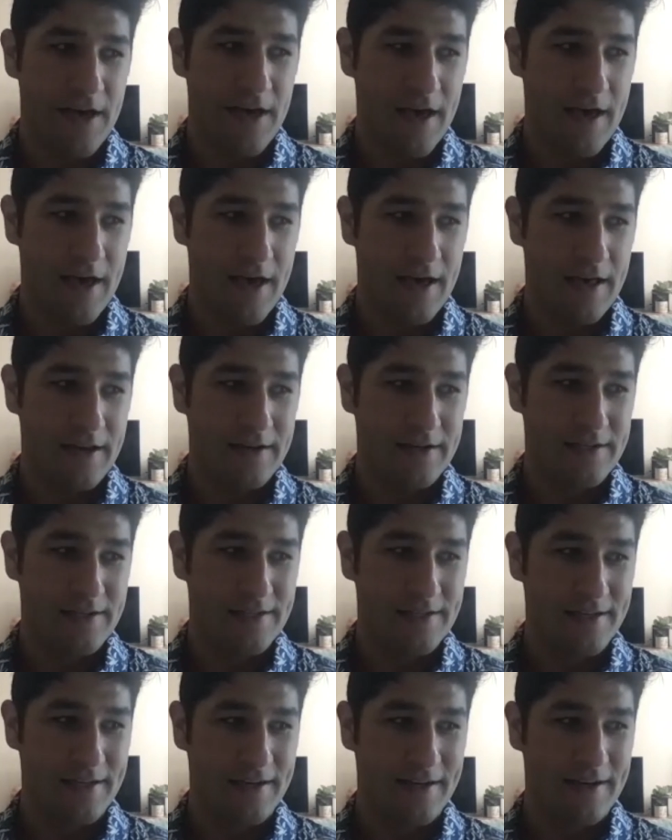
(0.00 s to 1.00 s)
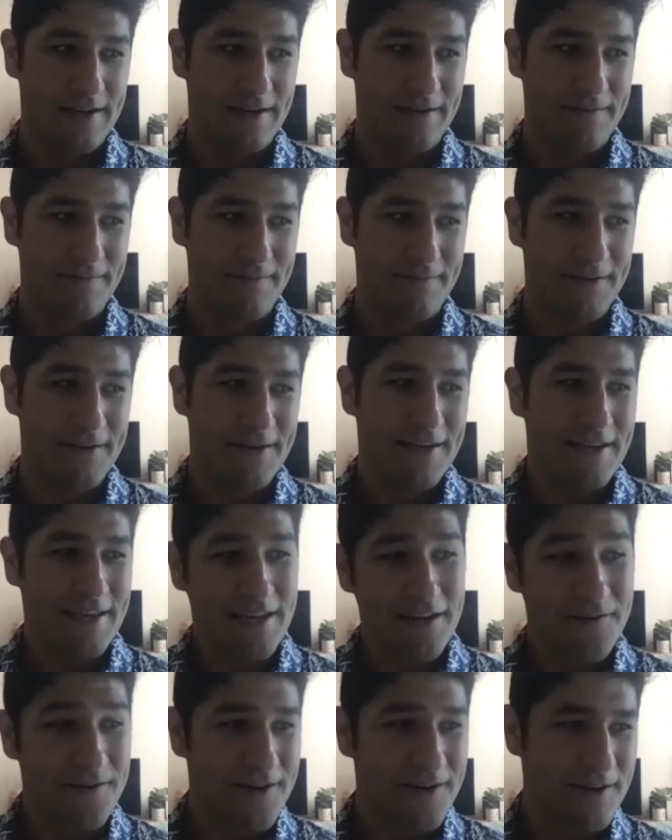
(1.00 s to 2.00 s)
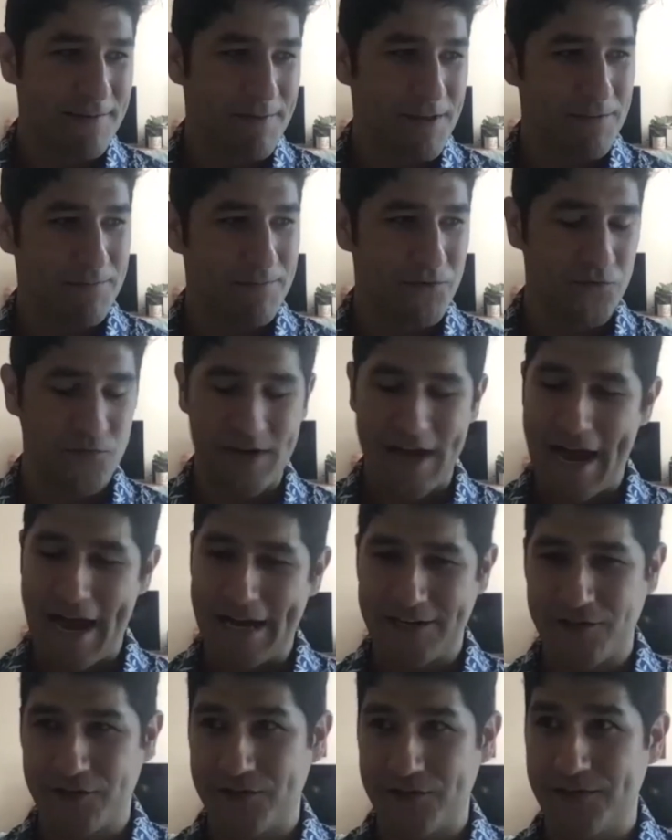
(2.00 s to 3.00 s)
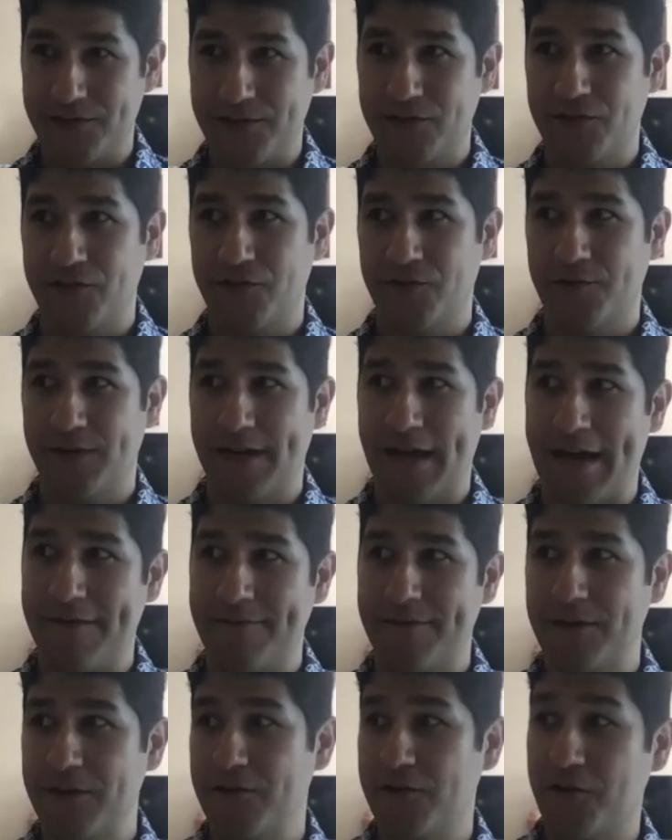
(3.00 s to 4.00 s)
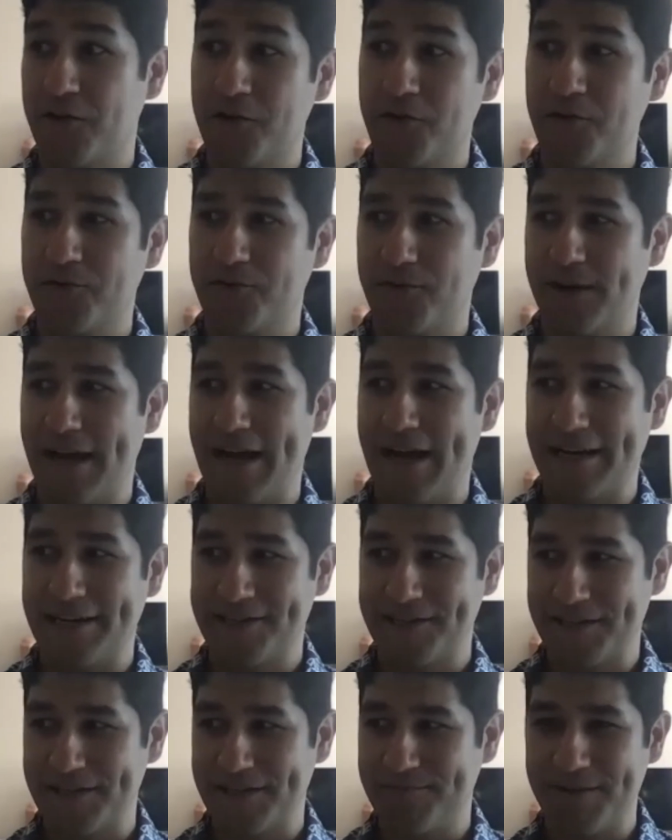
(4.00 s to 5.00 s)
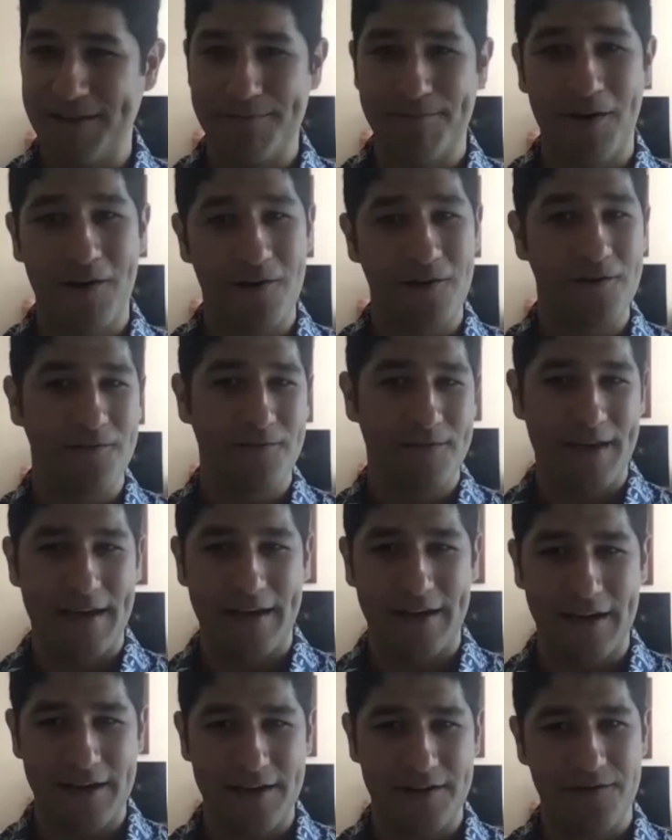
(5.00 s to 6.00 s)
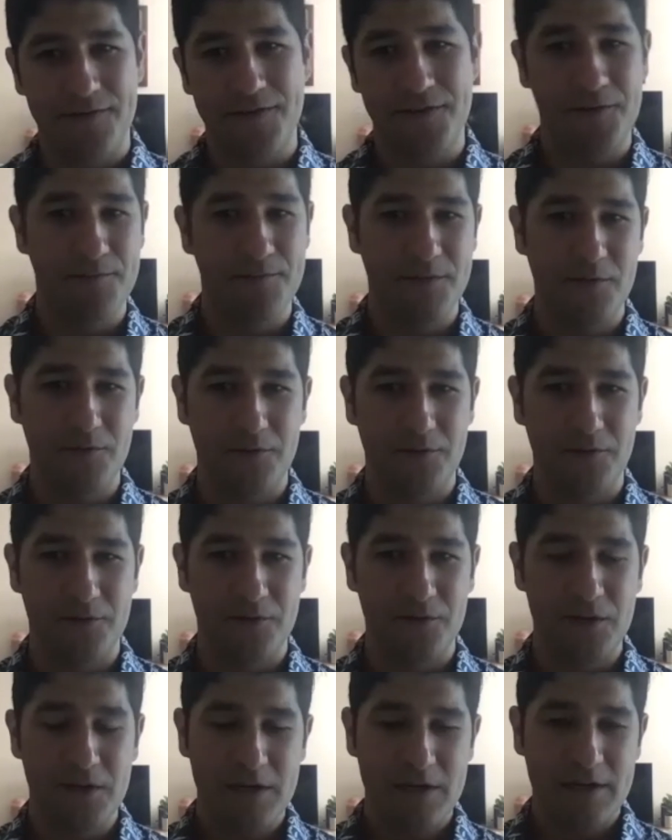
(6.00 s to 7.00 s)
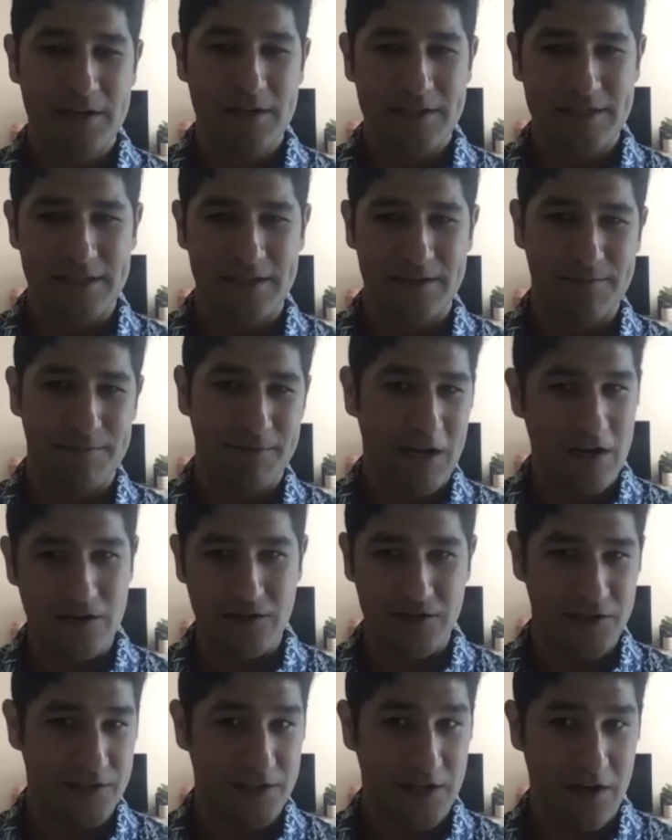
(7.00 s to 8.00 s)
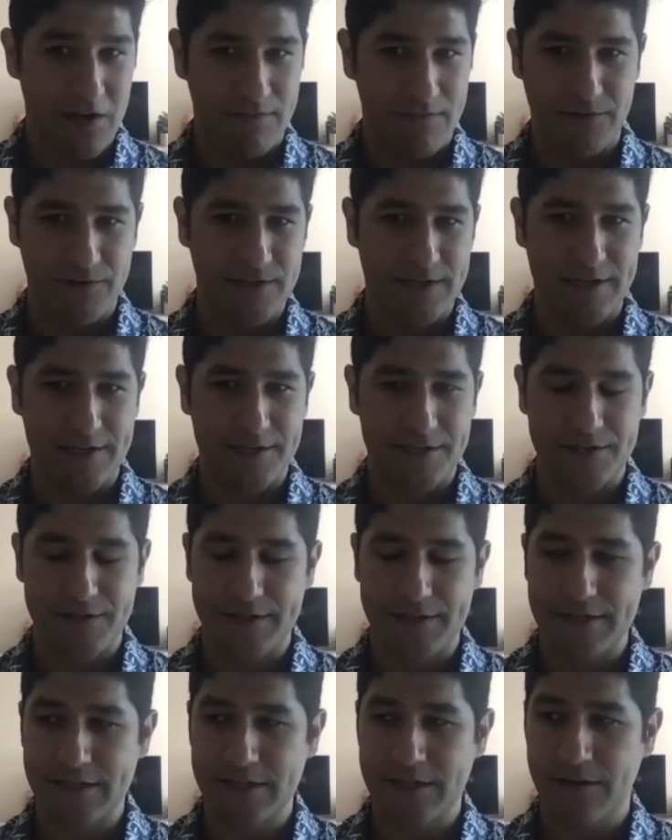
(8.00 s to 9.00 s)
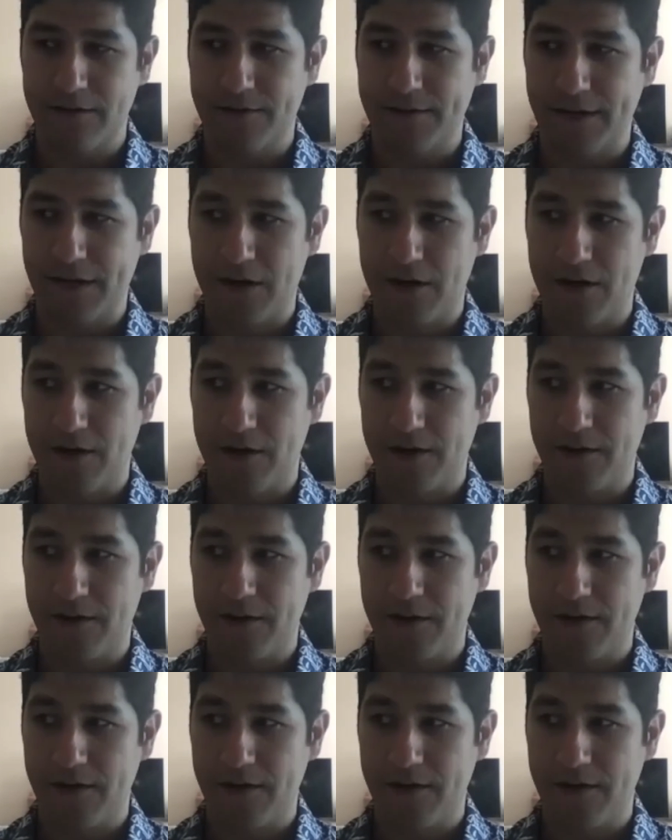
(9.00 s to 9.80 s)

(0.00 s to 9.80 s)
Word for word: and, um, hearing people's reactions to it, having your own reactions be a part of that kind of communal subconscious conversation that's going on.